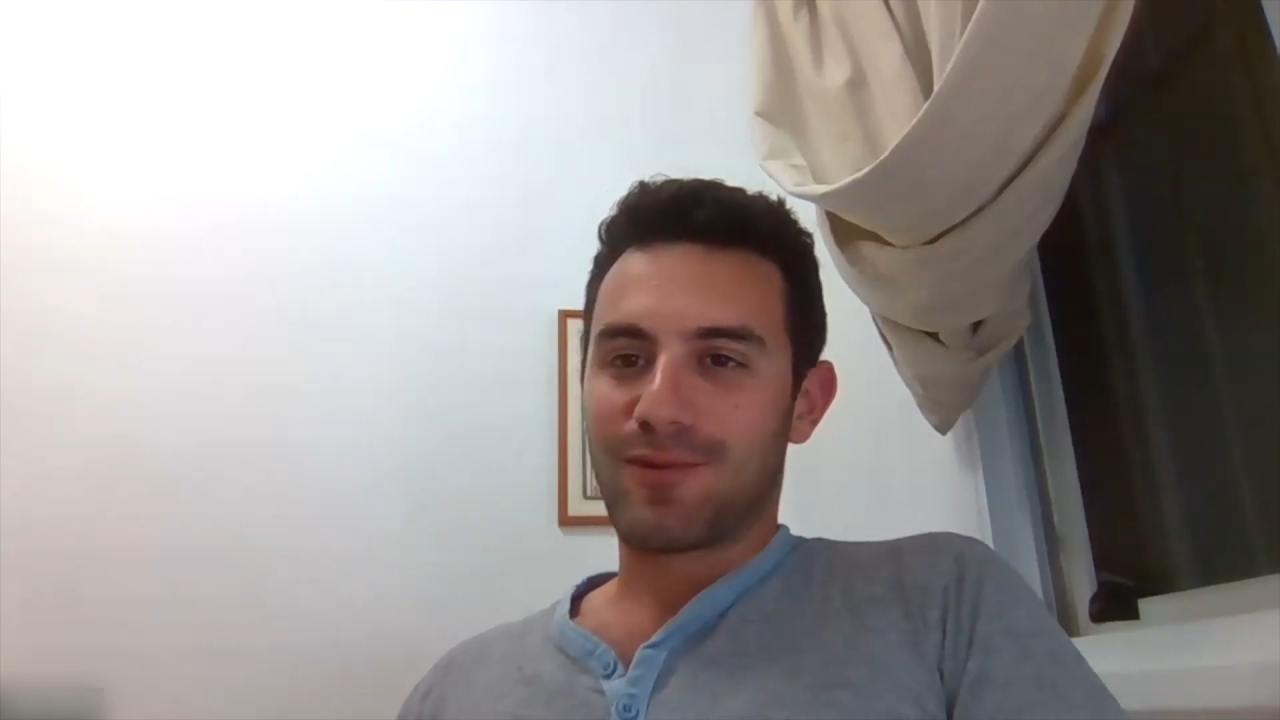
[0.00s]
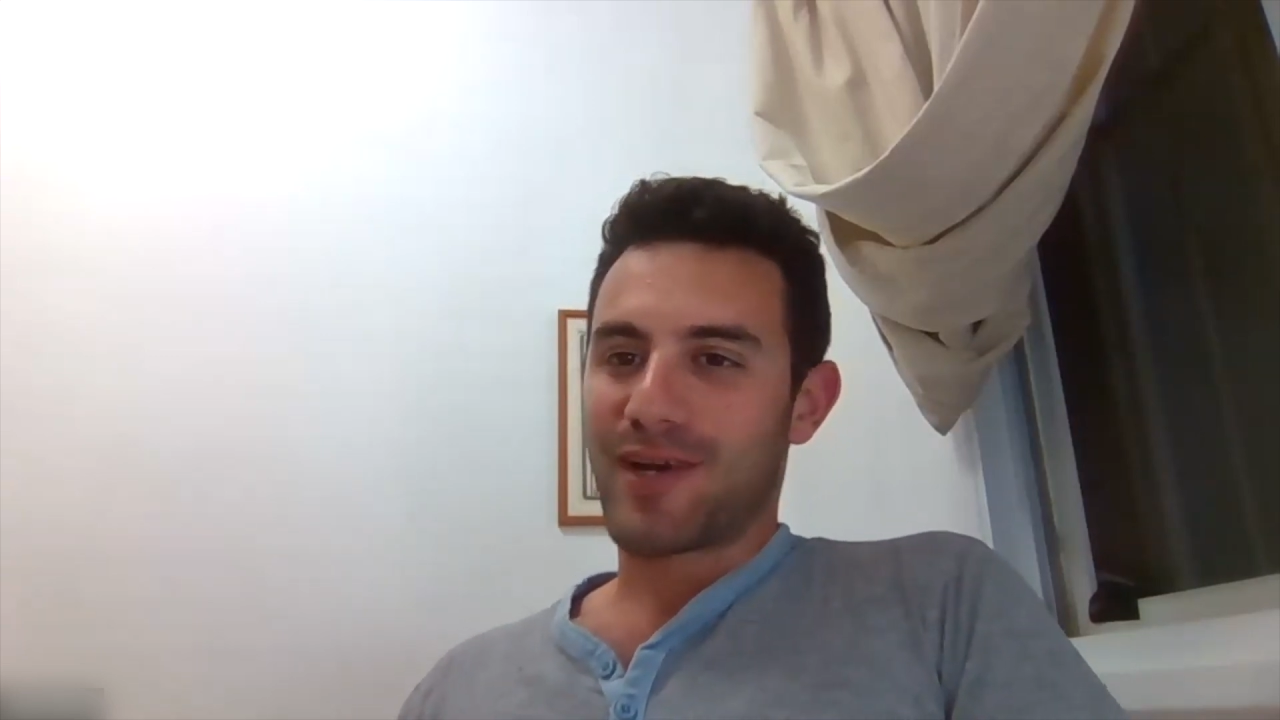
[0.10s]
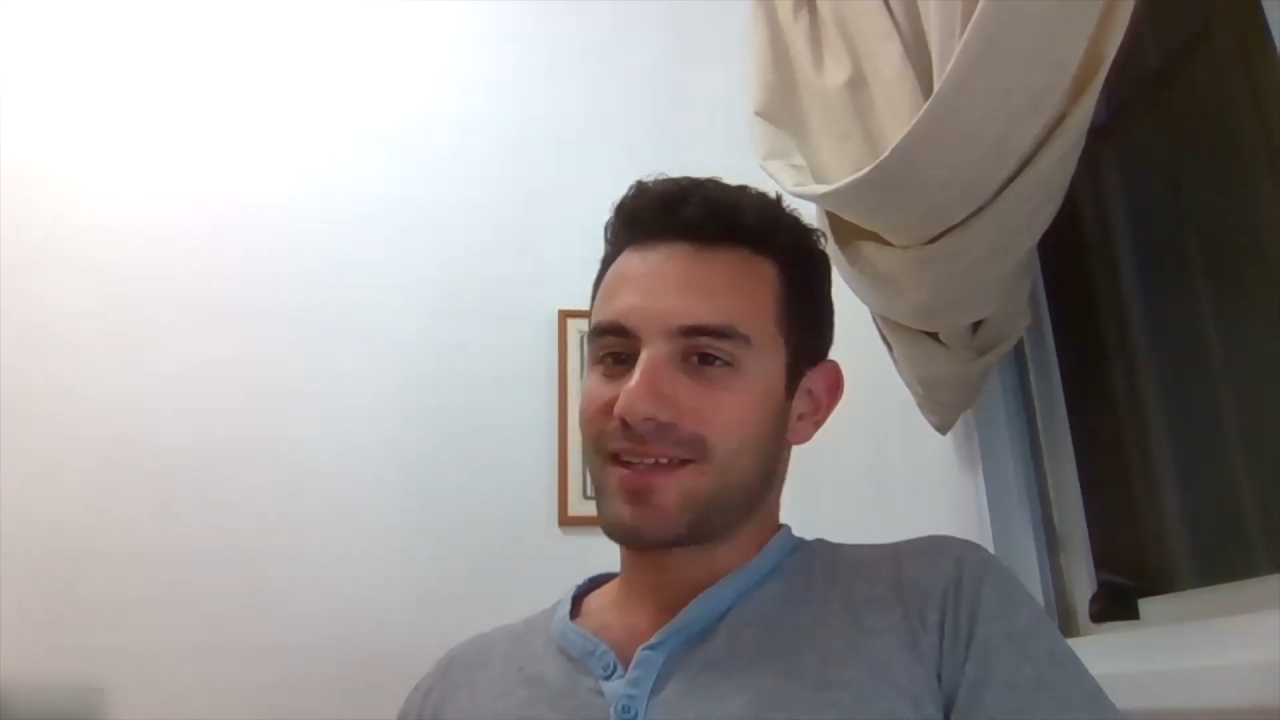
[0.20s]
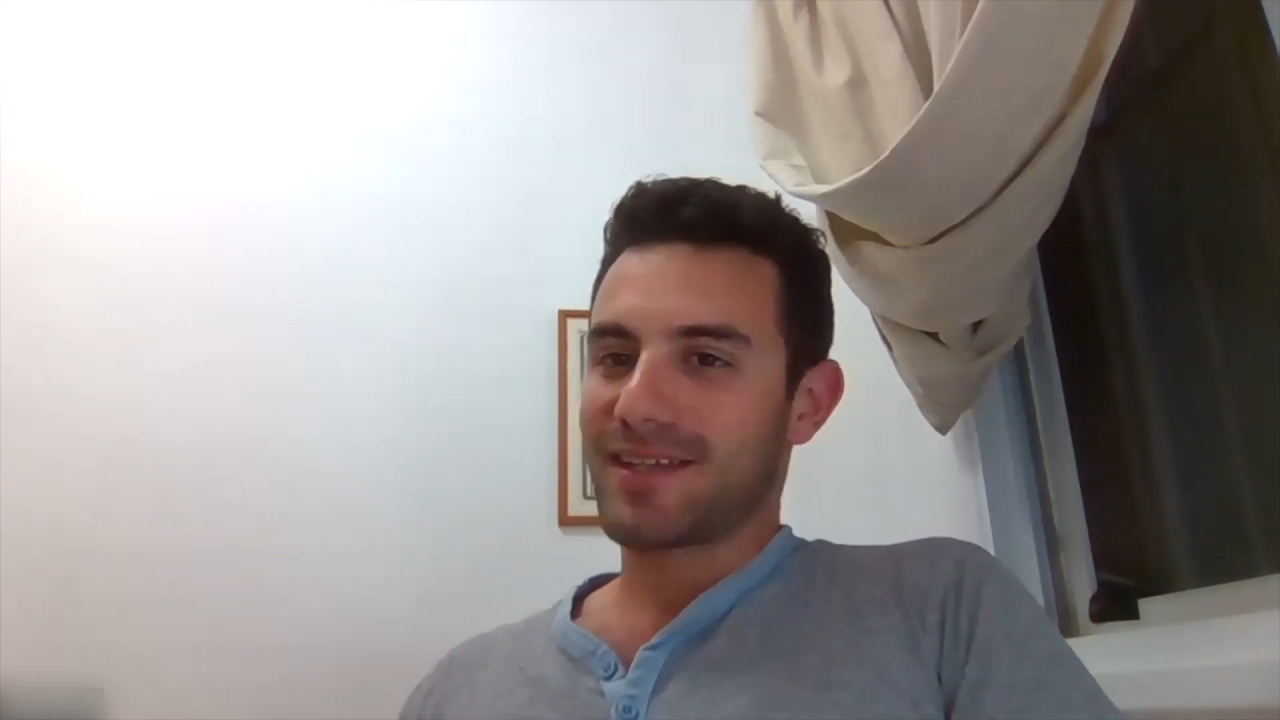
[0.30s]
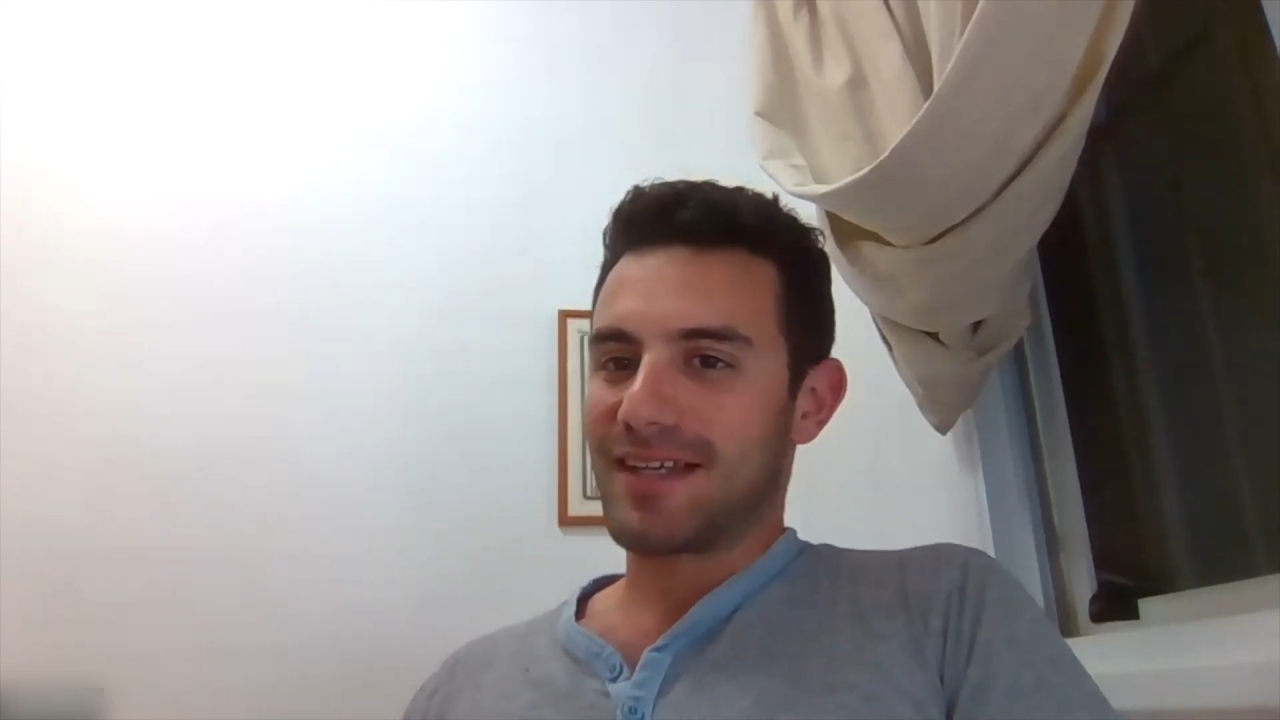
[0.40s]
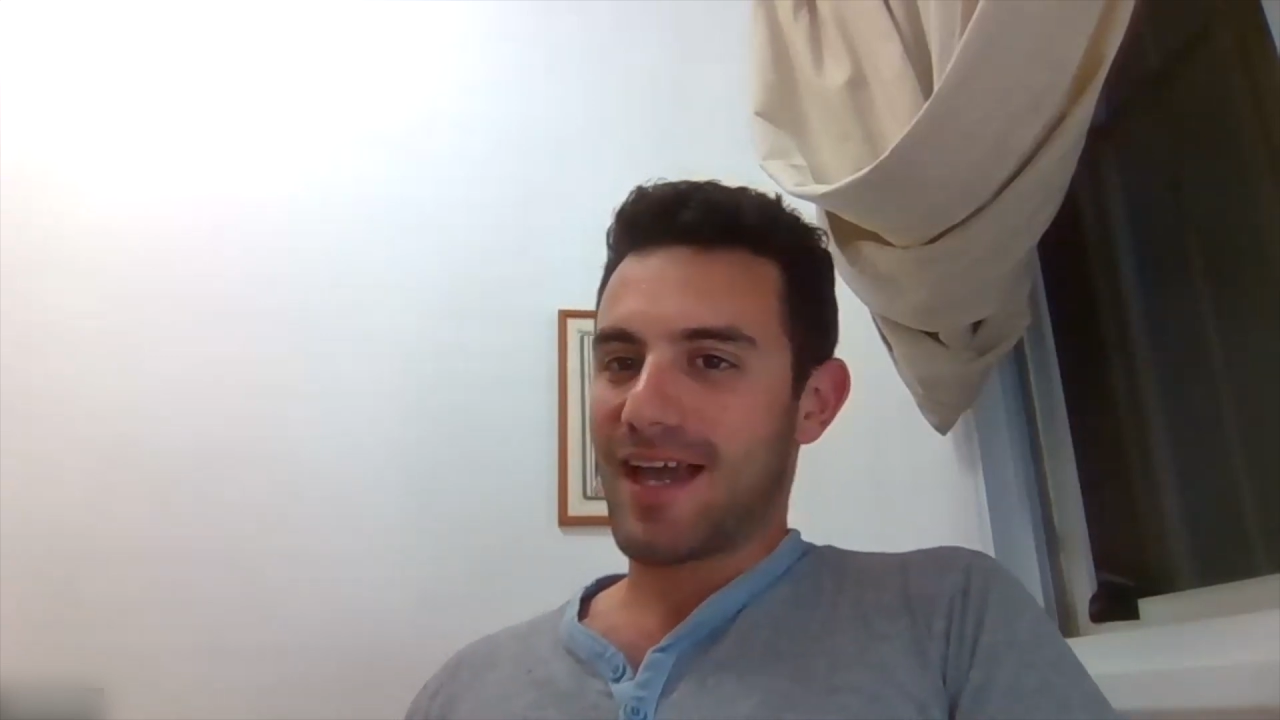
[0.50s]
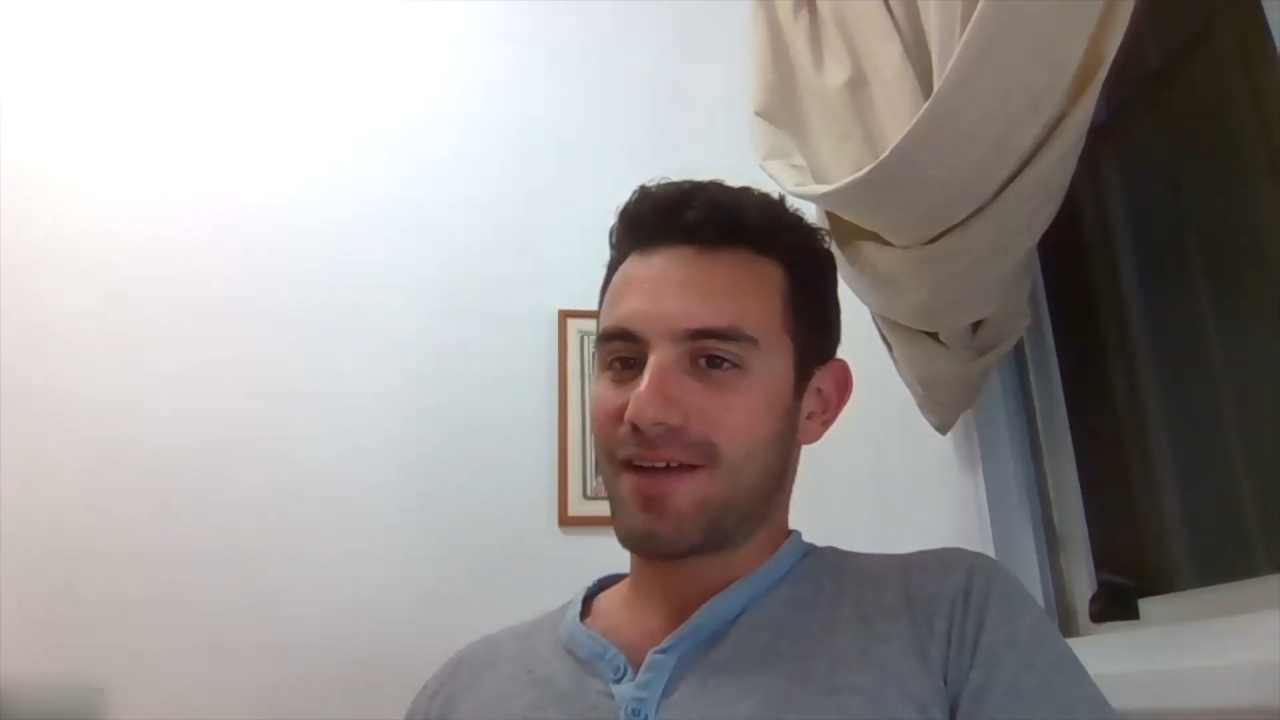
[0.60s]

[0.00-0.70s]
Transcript: way that I